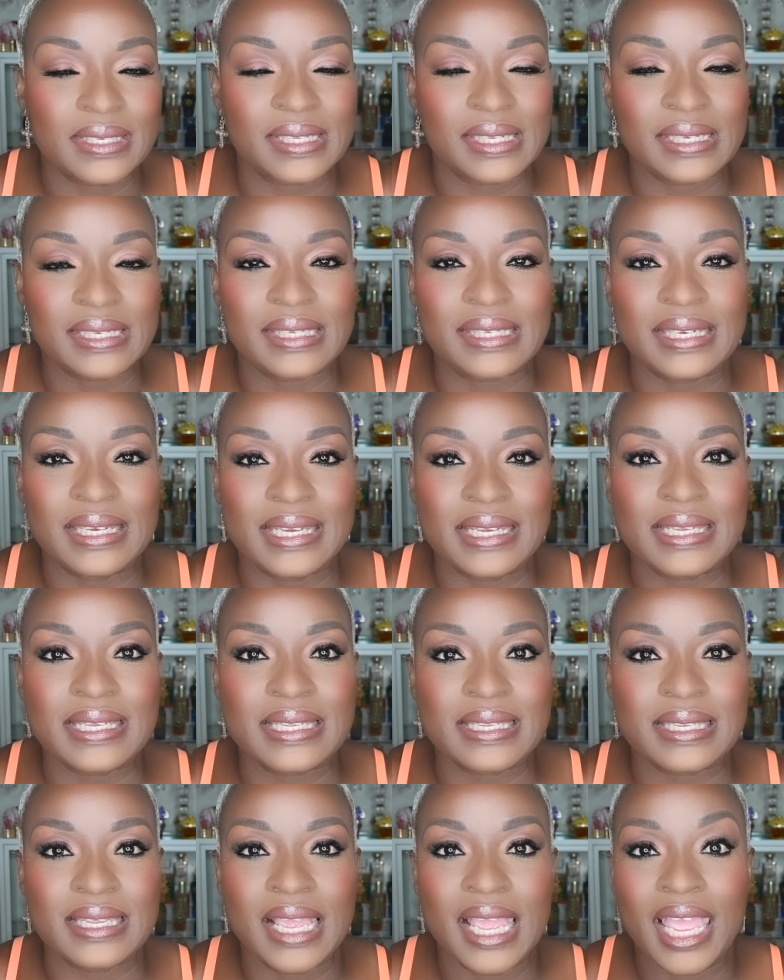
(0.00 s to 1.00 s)
This
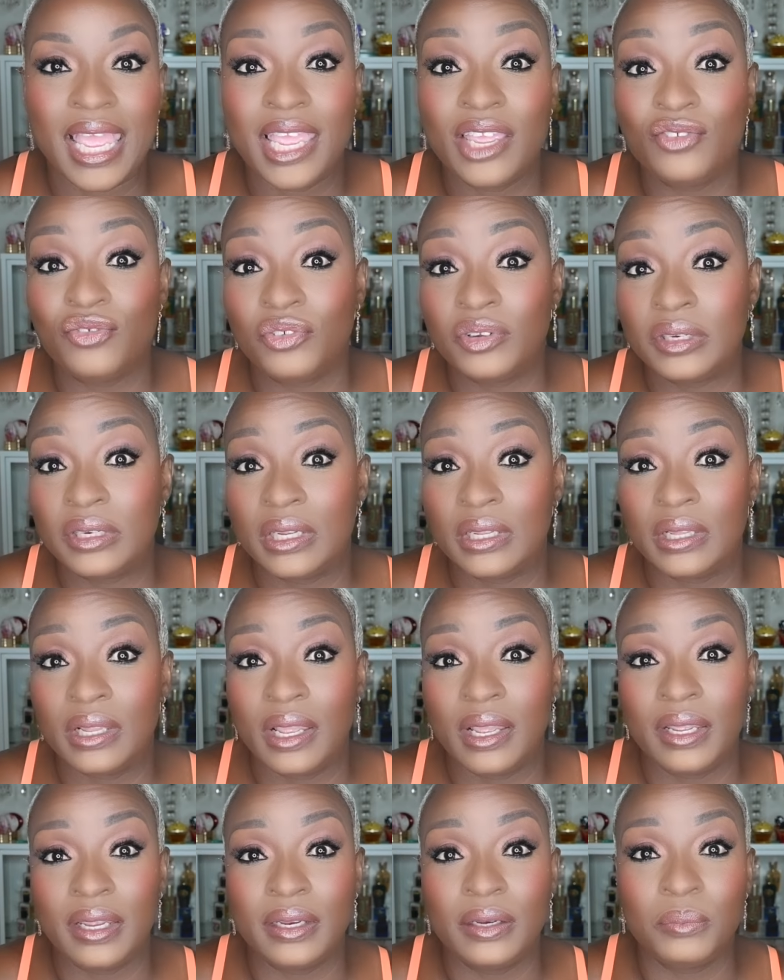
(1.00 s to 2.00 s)
is a
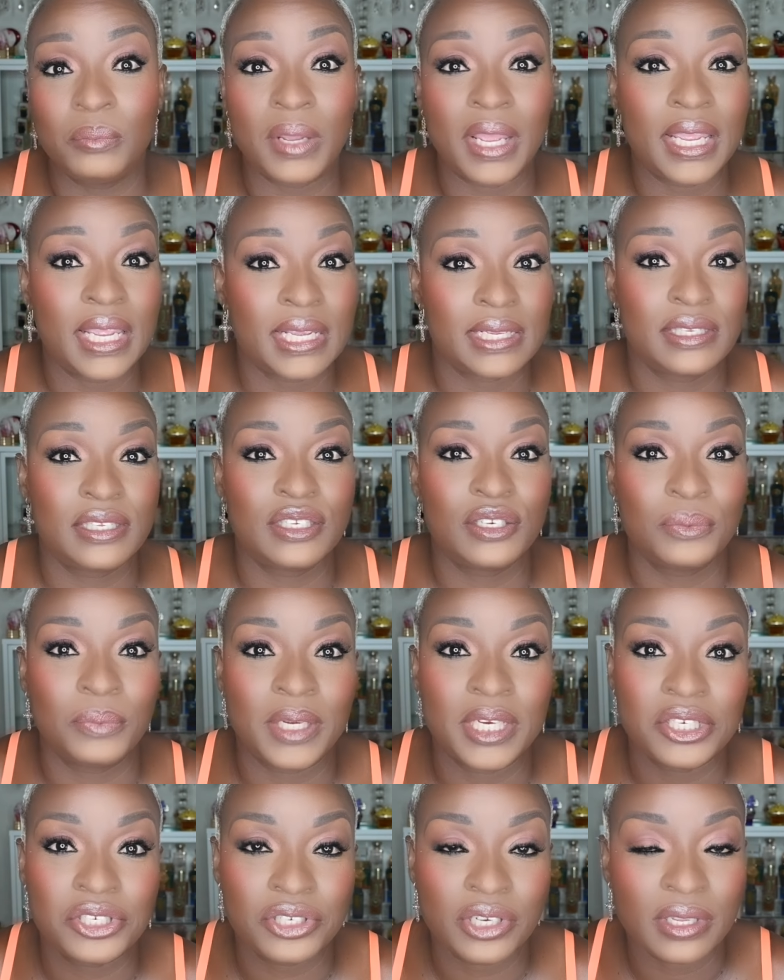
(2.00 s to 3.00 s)
vanilla, in my
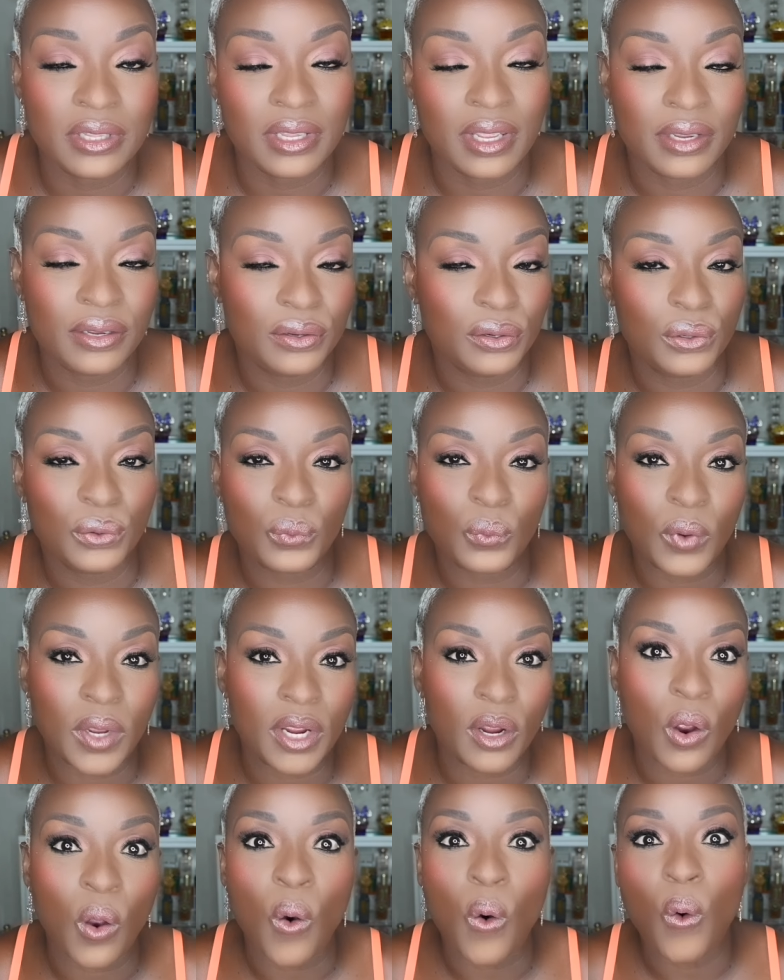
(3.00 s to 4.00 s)
estimation, that you can
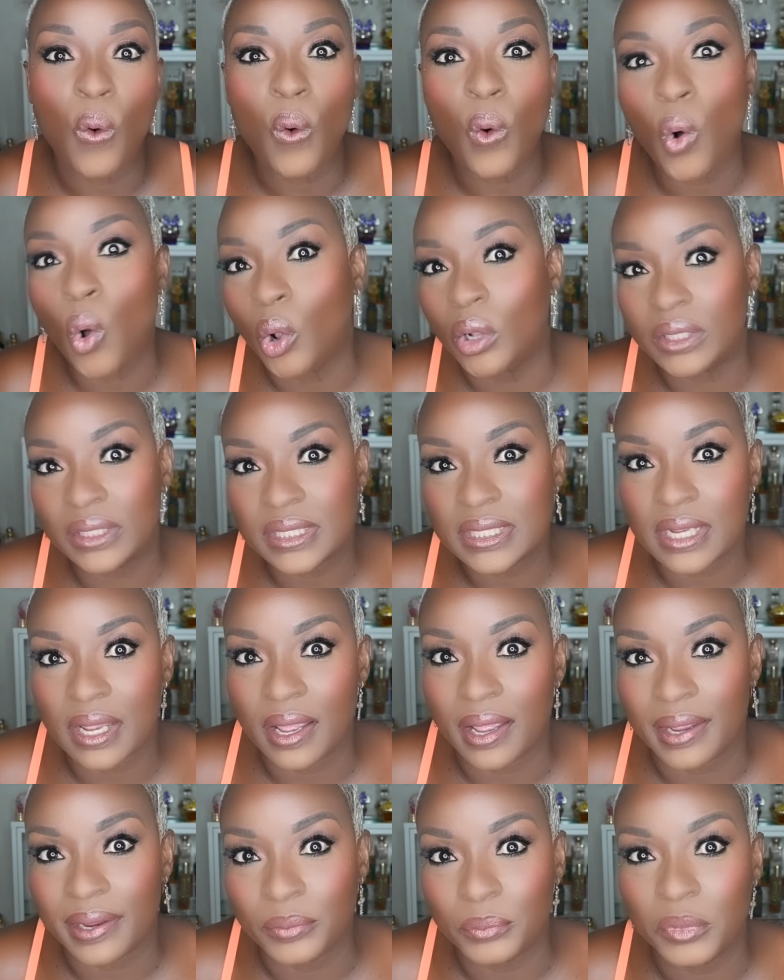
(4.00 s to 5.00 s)
wear all the
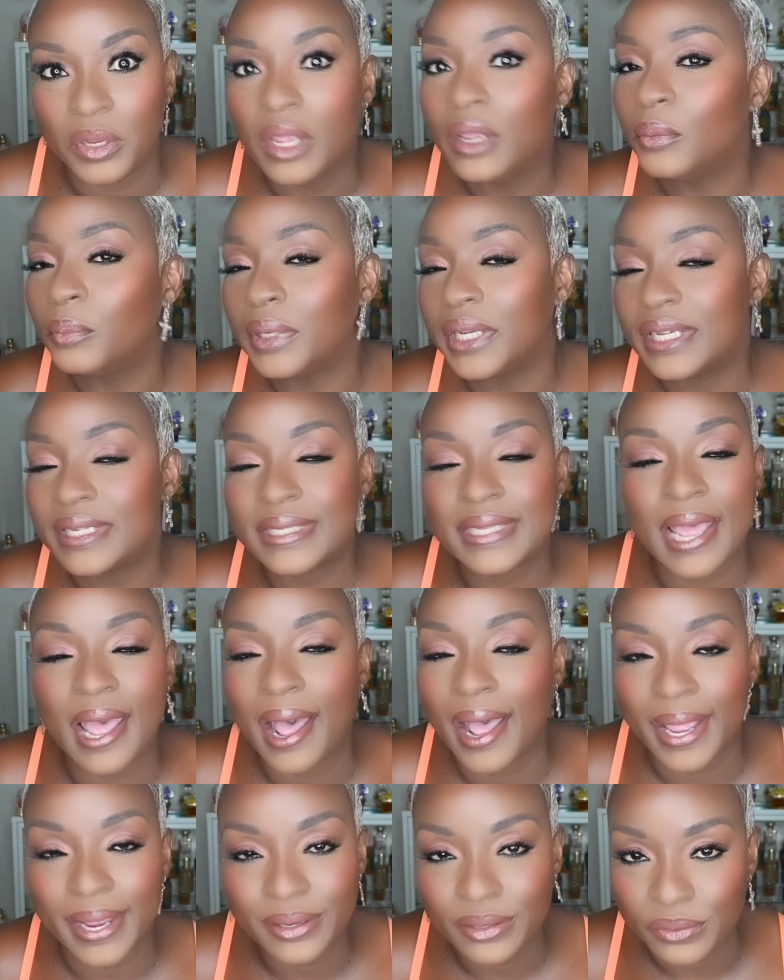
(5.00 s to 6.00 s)
time because
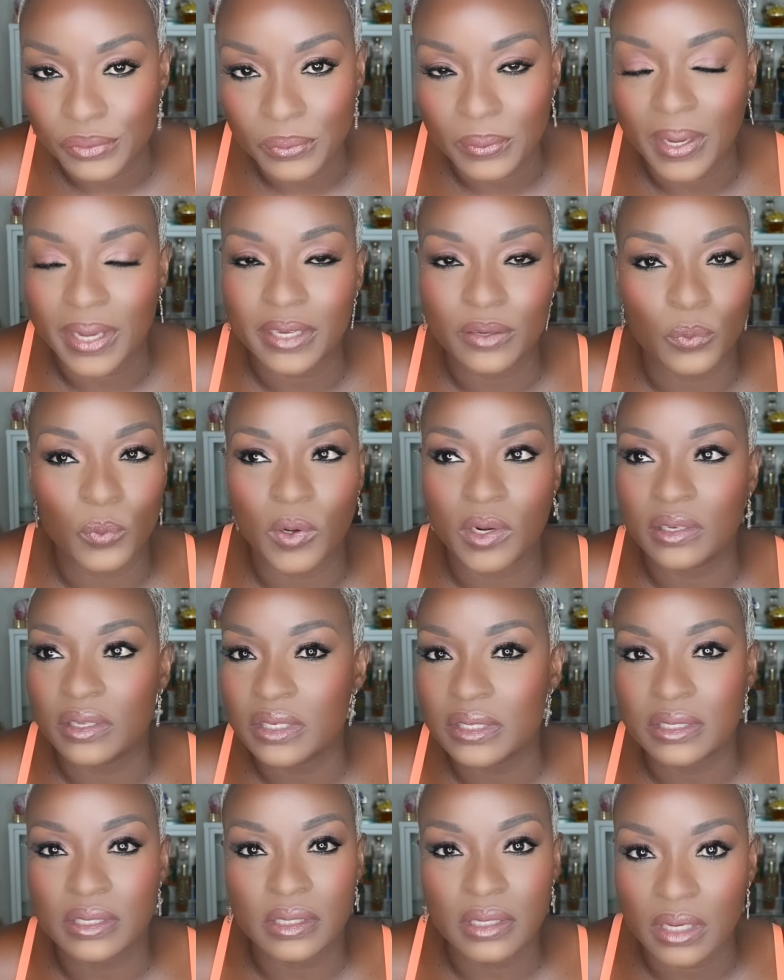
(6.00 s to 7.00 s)
I do I wear
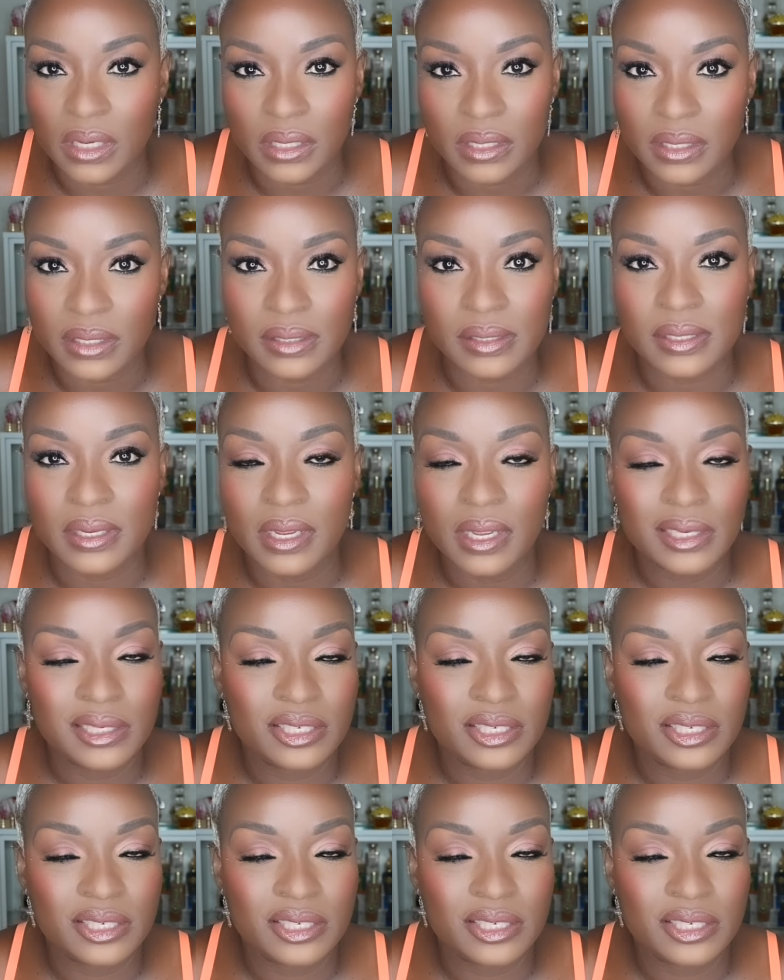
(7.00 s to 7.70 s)
this in the heat.